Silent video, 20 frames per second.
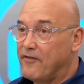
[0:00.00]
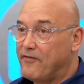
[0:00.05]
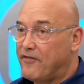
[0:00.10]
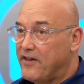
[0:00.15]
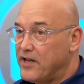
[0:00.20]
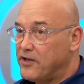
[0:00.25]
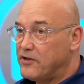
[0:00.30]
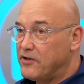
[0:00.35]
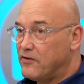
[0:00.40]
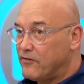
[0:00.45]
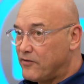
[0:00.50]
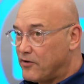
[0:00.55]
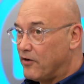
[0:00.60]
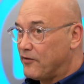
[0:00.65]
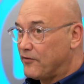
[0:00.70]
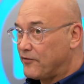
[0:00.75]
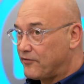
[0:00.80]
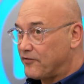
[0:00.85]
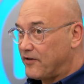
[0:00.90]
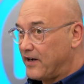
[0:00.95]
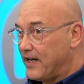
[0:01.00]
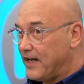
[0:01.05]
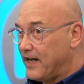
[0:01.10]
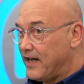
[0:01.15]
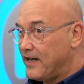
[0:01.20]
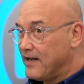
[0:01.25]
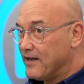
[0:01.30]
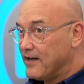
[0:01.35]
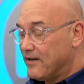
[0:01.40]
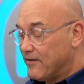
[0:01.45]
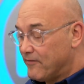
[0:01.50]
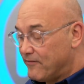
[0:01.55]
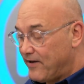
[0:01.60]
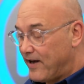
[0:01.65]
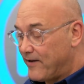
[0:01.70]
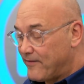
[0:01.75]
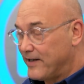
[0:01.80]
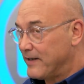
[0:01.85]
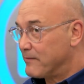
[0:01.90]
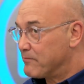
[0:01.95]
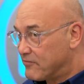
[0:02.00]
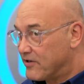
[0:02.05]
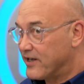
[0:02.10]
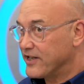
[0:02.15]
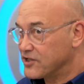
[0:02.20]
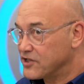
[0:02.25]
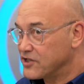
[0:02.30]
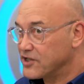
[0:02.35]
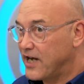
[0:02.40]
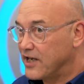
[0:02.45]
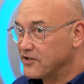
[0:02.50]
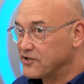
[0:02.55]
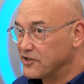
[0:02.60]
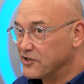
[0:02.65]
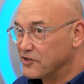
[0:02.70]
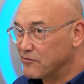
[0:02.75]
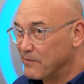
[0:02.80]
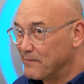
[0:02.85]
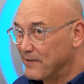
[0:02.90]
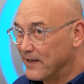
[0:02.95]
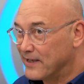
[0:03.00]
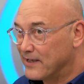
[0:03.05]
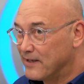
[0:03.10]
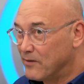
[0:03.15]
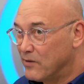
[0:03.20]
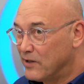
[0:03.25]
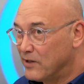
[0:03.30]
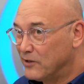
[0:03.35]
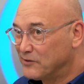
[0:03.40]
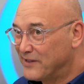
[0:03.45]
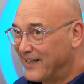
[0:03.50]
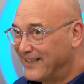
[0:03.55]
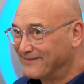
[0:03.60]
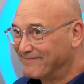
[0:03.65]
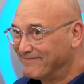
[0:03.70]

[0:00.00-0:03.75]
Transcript: think you've got three very impressed judges, Rebecca. Well done.